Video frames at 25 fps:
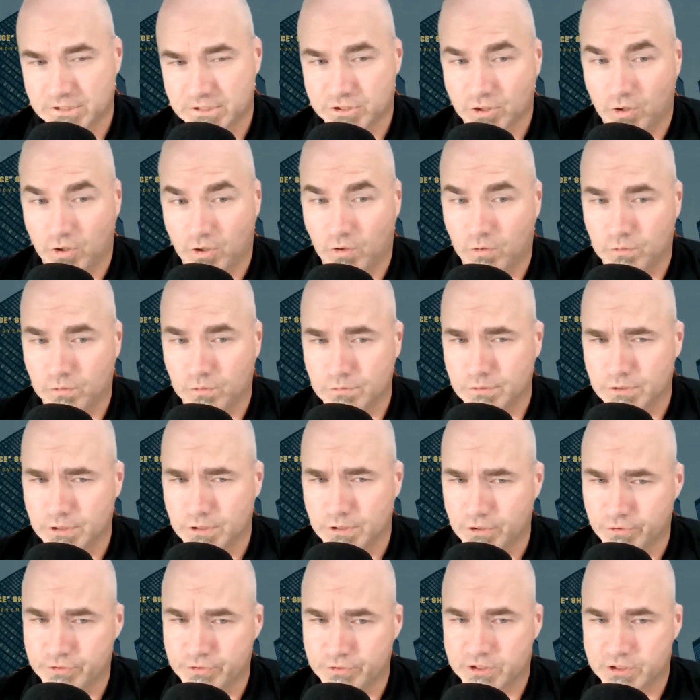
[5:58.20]
So a
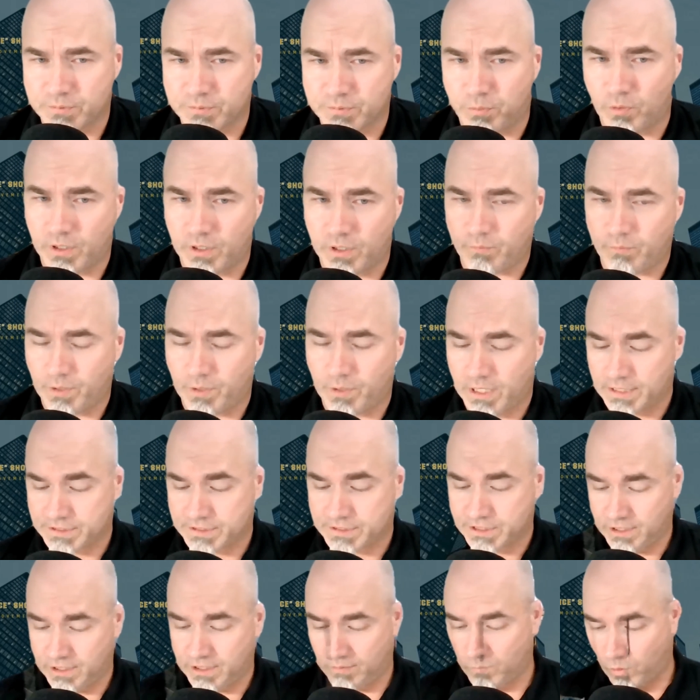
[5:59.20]
little disappointed we're not
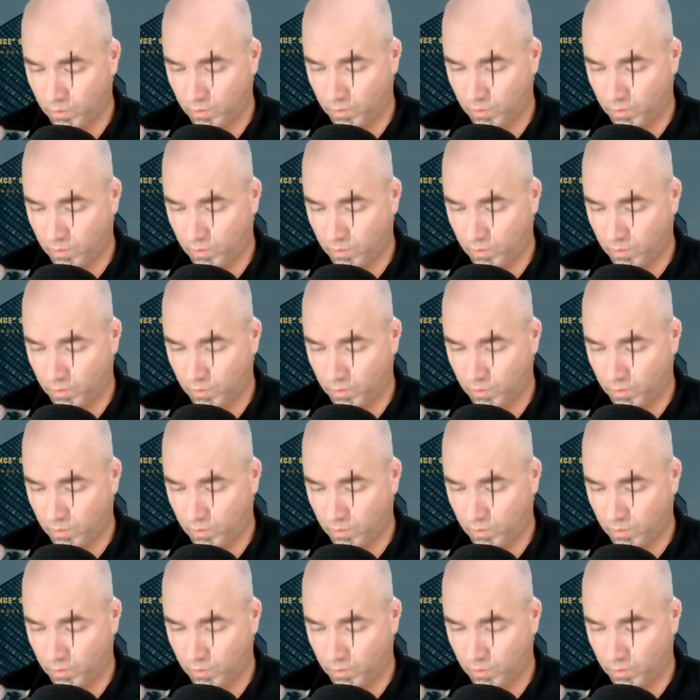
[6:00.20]
seeing